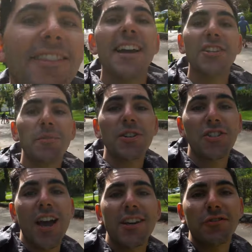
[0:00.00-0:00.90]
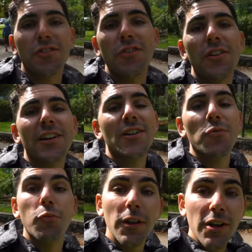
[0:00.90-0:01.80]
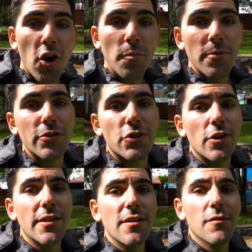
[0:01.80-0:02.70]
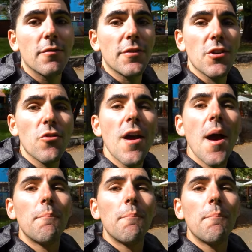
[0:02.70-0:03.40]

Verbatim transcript: Thanks so much guys for tuning in. Really hope you enjoyed their review.